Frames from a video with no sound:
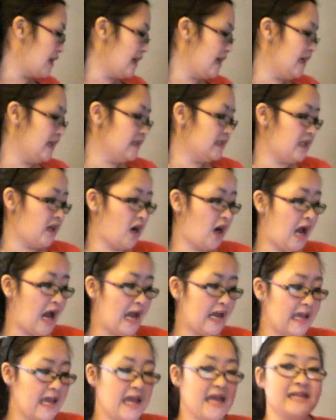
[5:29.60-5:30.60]
is their
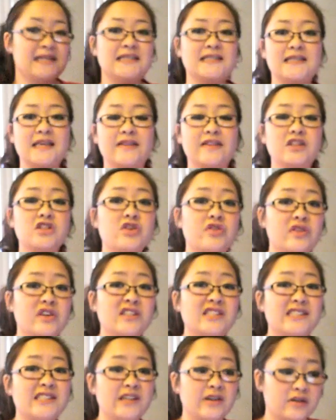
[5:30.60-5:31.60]
eye candies, and these are their
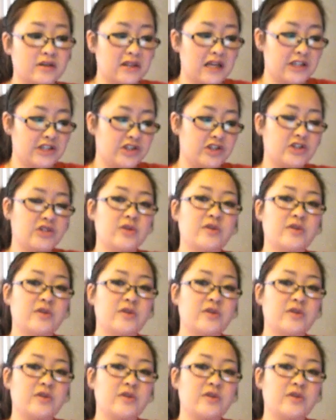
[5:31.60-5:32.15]
silk lusters.